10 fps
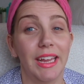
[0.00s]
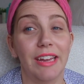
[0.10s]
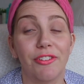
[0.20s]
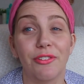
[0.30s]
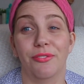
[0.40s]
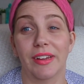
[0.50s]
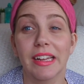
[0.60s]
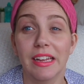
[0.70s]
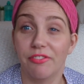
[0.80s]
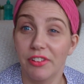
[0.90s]
If you
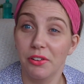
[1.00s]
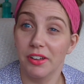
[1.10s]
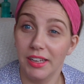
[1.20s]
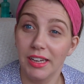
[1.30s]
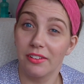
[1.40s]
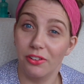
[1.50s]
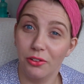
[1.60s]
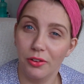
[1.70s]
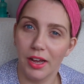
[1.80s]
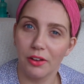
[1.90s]
really feel the need to
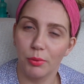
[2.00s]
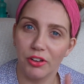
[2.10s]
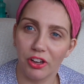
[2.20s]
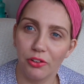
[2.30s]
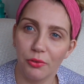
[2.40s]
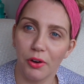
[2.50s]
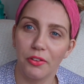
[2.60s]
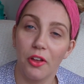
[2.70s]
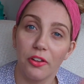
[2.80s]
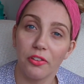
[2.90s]
do that, which I do
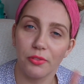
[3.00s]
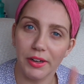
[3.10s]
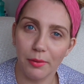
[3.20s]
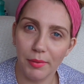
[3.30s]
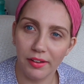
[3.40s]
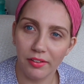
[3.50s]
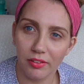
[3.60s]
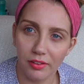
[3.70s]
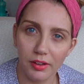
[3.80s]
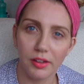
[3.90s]
not recommend,
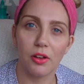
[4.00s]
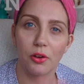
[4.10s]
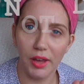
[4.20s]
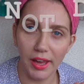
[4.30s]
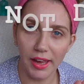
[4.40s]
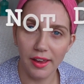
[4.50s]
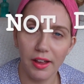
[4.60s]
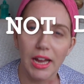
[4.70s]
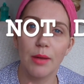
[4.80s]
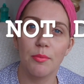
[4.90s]
okay,
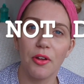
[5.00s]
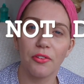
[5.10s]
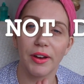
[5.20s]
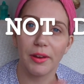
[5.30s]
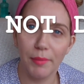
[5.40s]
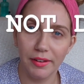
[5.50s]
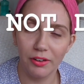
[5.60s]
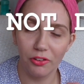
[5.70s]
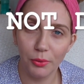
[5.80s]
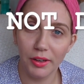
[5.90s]
I am not
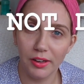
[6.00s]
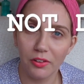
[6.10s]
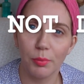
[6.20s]
recommending doing this,